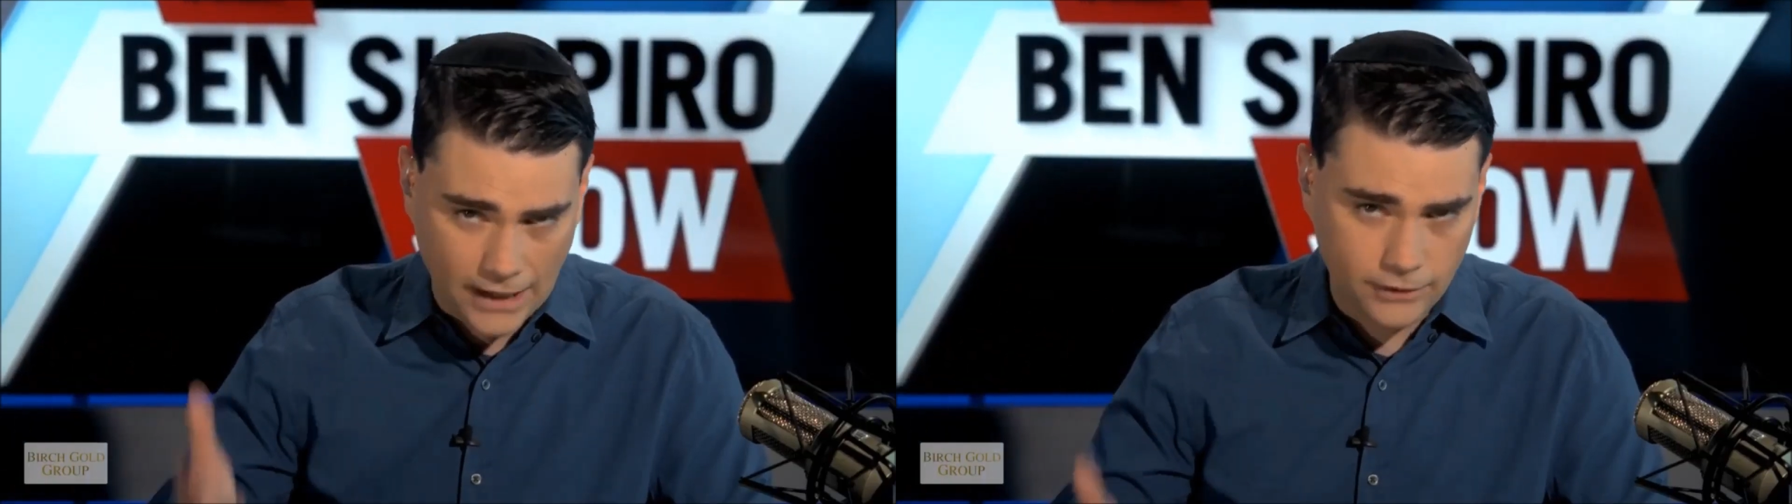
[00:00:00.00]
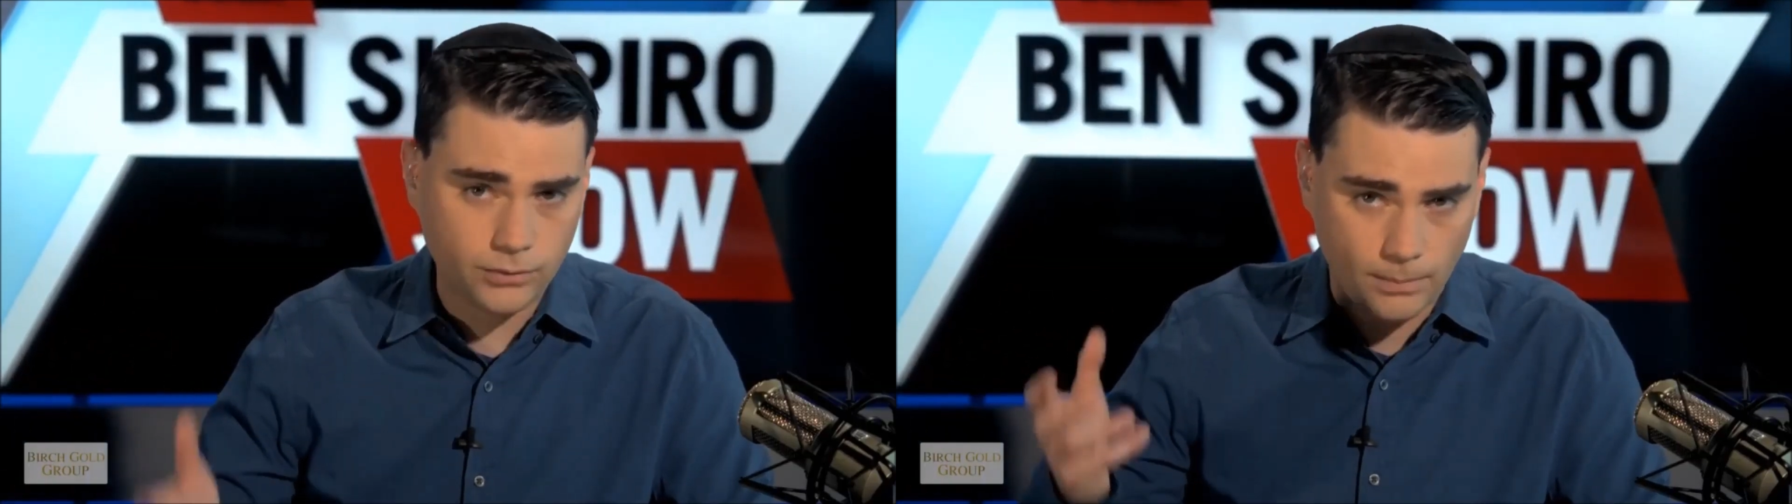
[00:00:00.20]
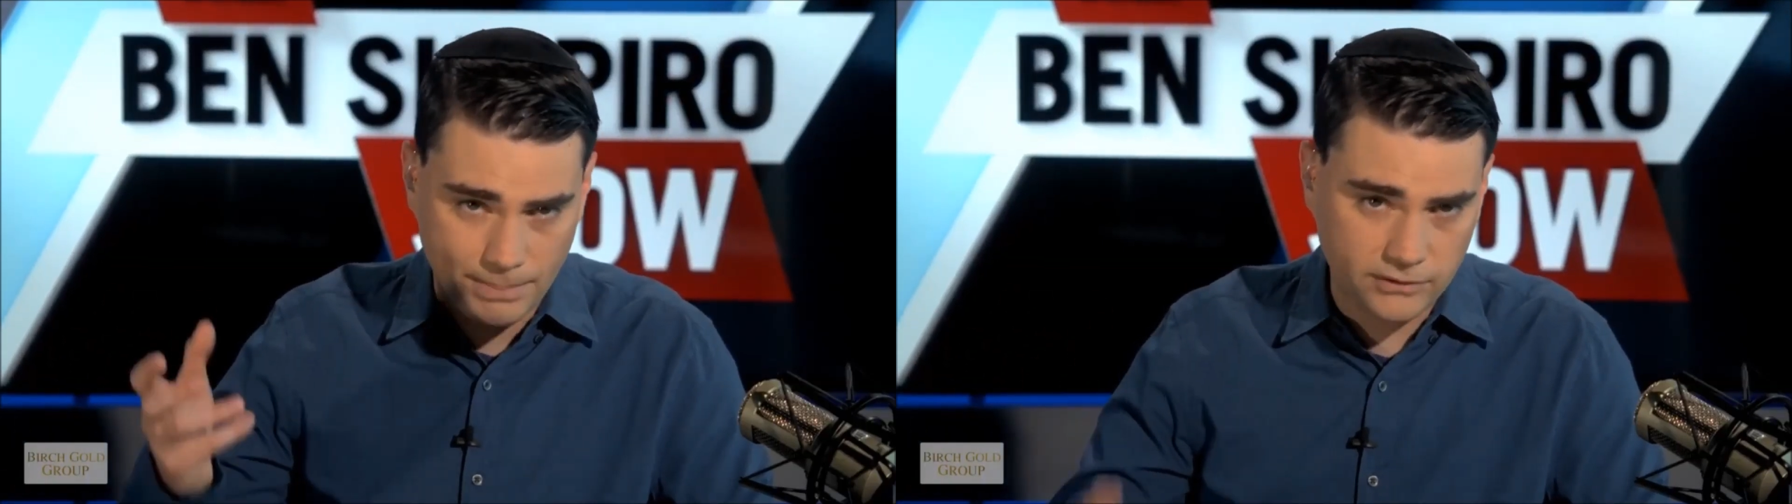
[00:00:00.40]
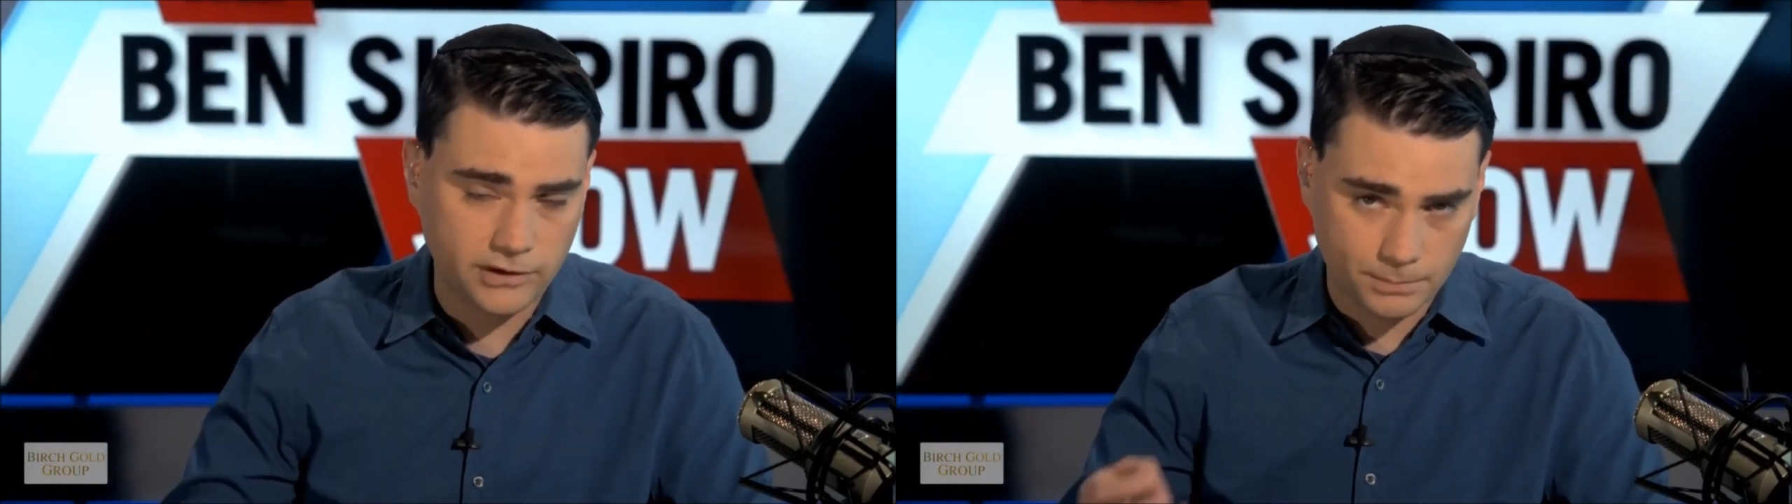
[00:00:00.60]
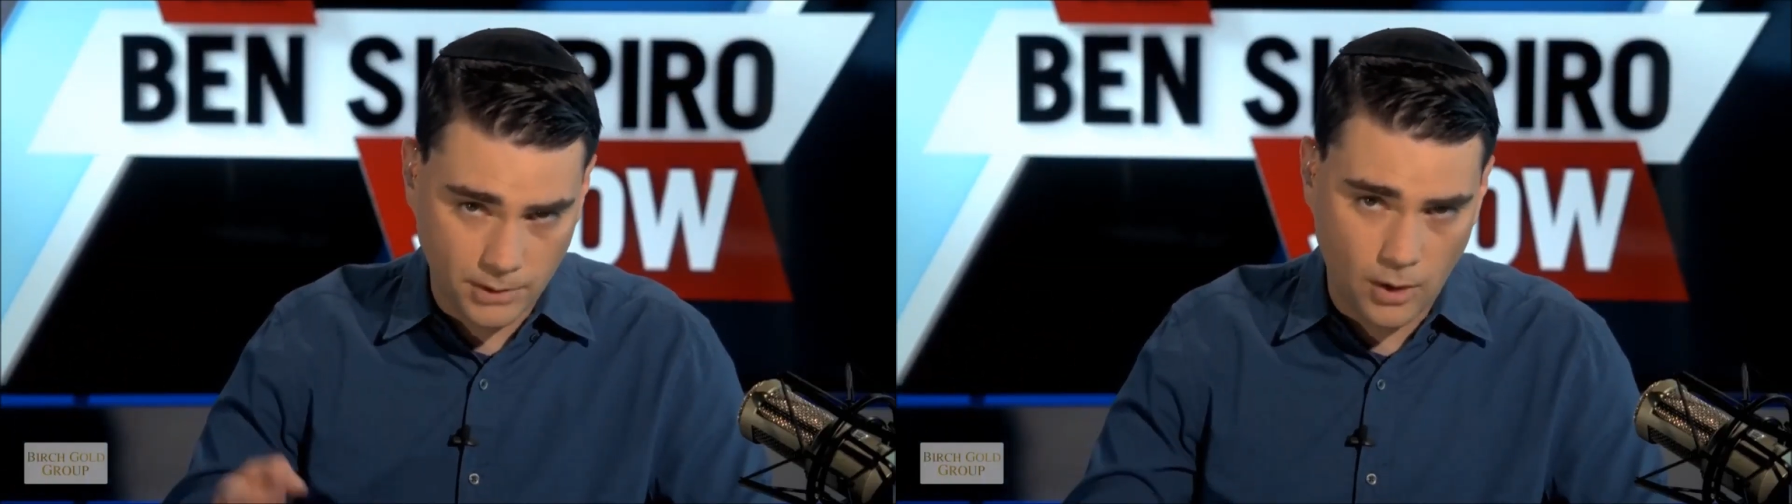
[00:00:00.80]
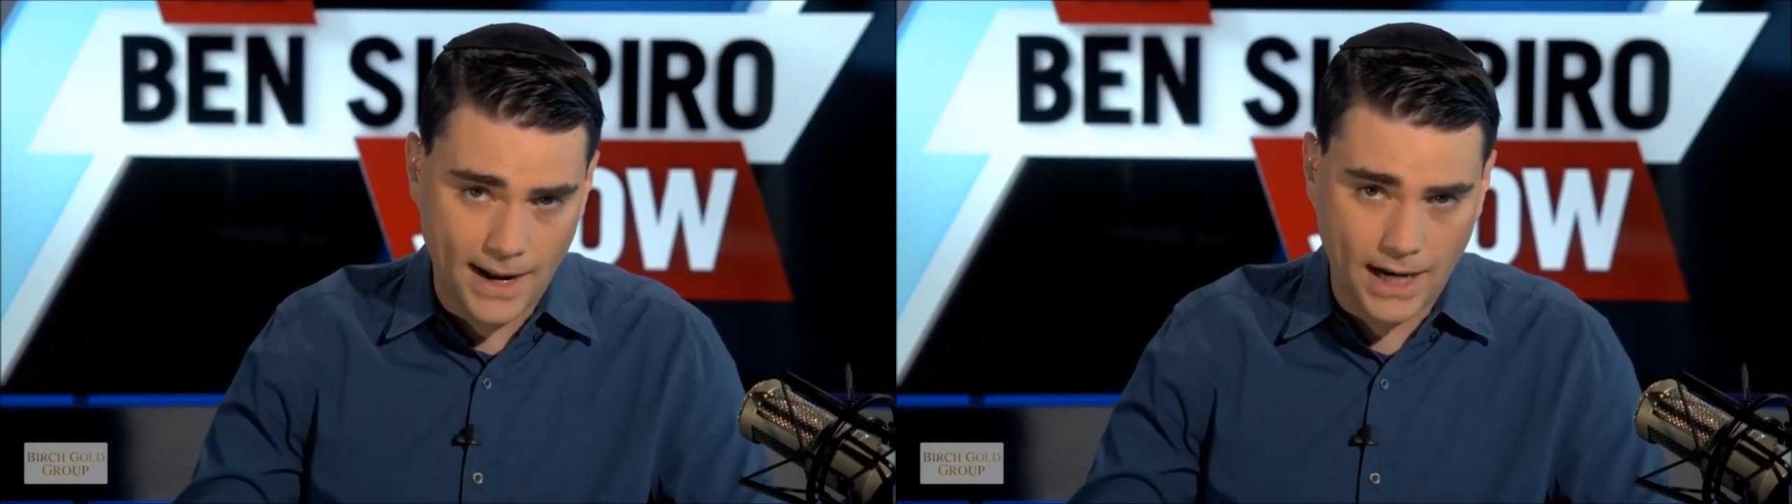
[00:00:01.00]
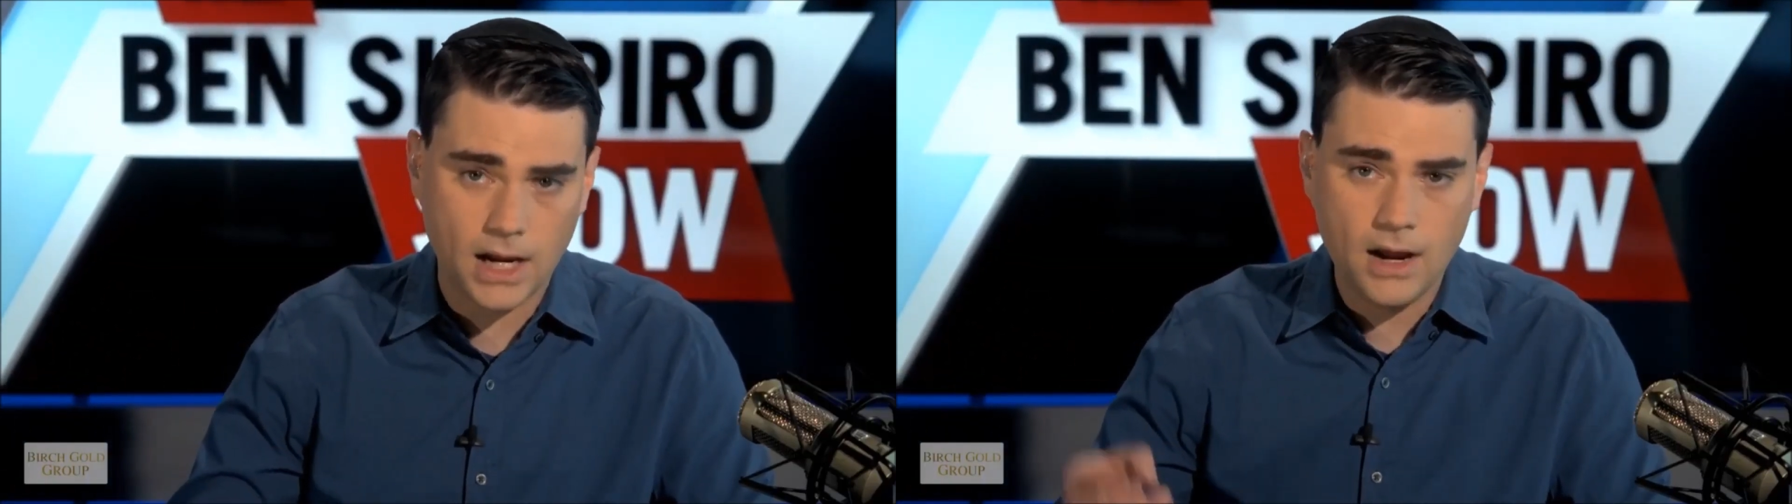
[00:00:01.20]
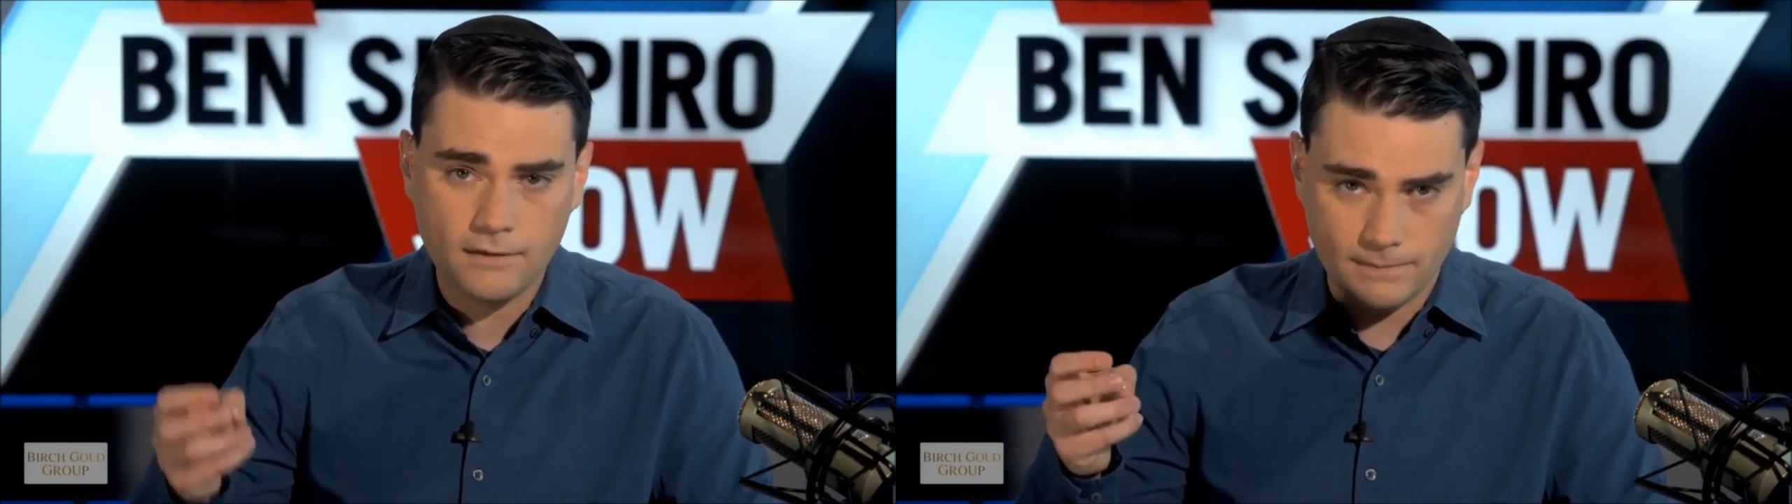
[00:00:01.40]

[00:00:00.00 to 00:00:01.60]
actual business blowback